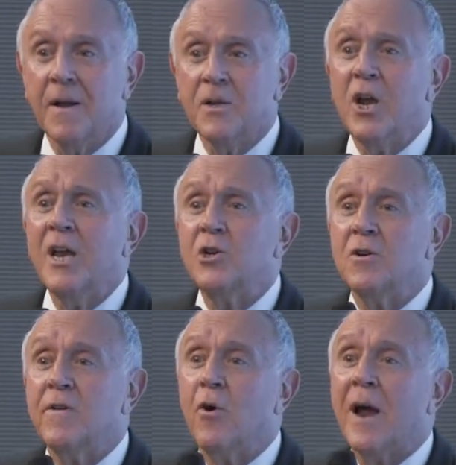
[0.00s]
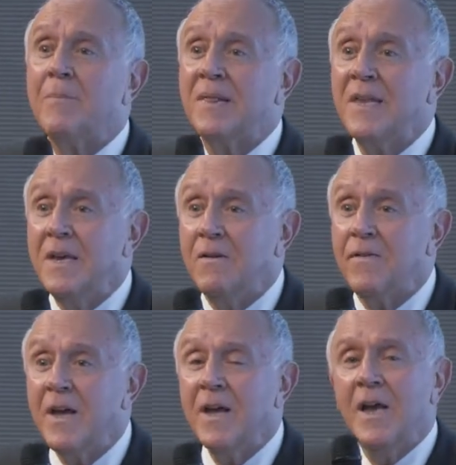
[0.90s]
Change it to where I believe.
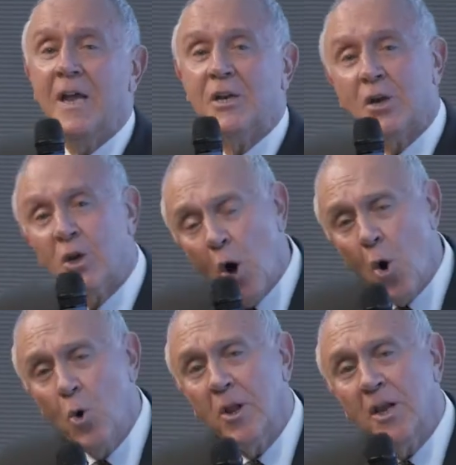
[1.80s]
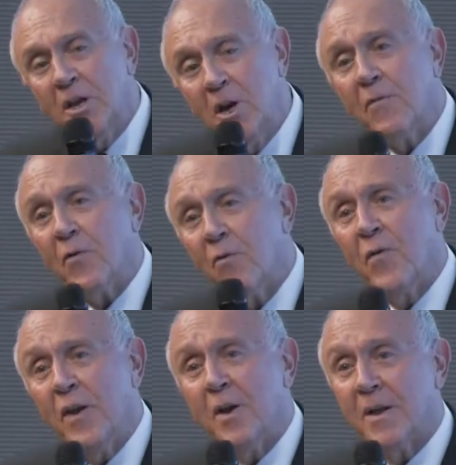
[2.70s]
It's a totally different
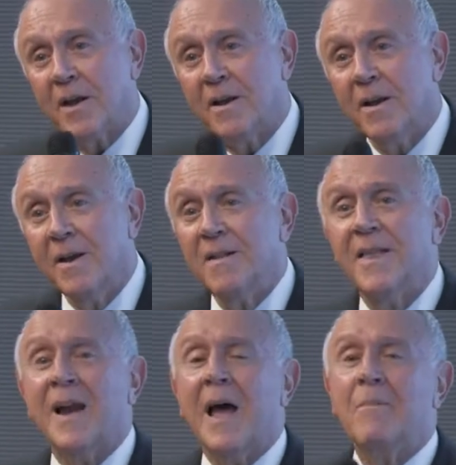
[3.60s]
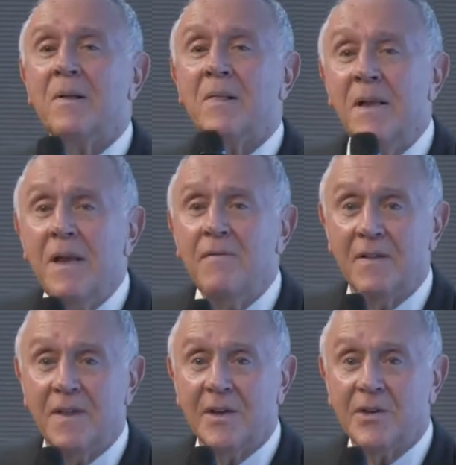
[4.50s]
feeling that I believe
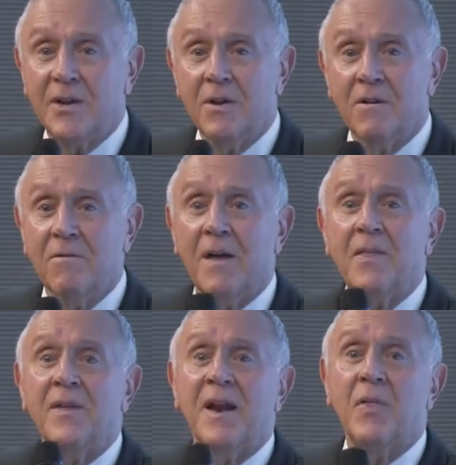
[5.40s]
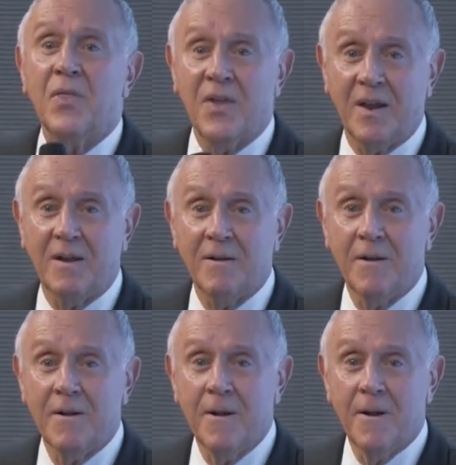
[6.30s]
in this rather than I think.
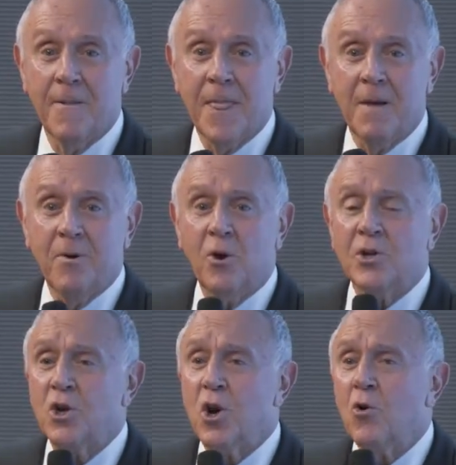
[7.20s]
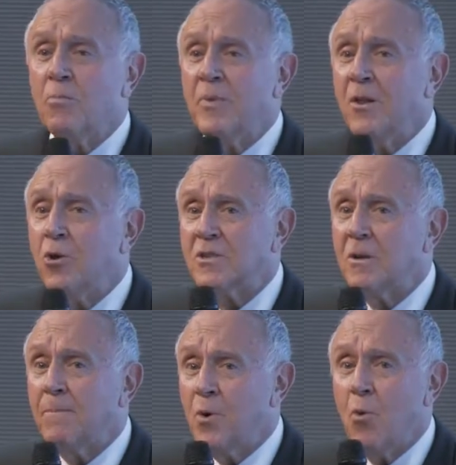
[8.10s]
Because you, don't be looked
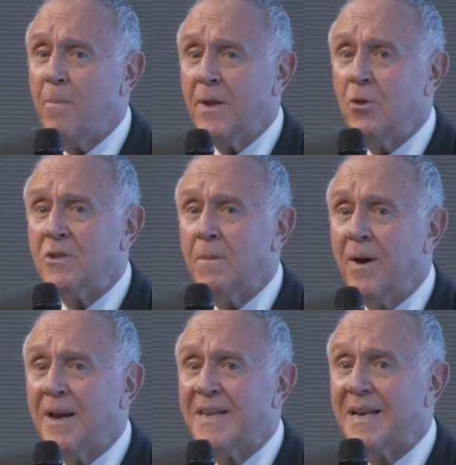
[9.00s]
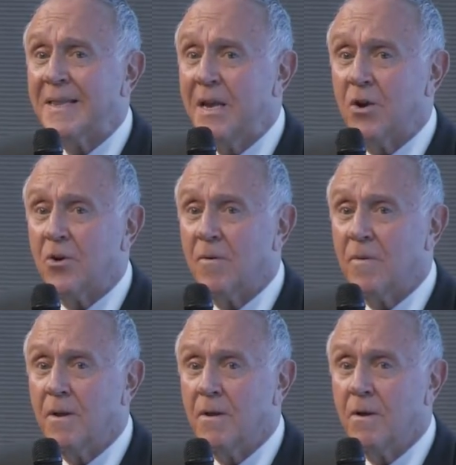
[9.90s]
up, you won't be looked upon as a leader
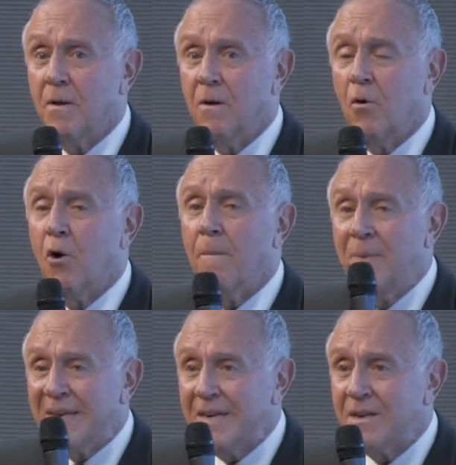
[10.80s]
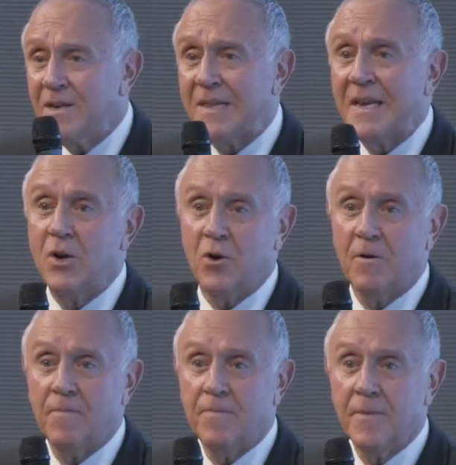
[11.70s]
or a business leader
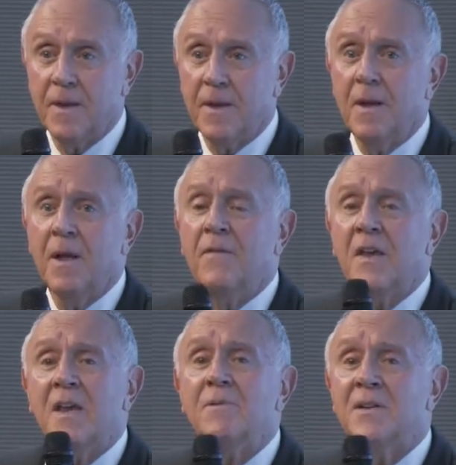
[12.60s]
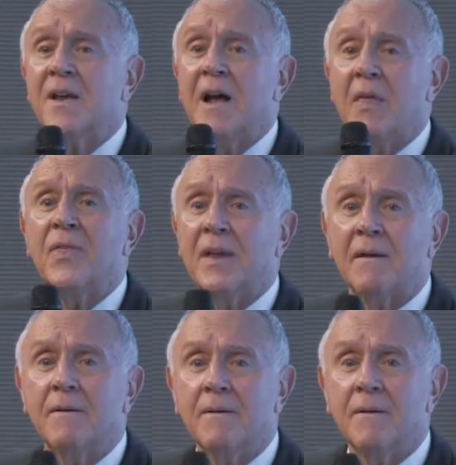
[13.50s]
if you keep saying, I think.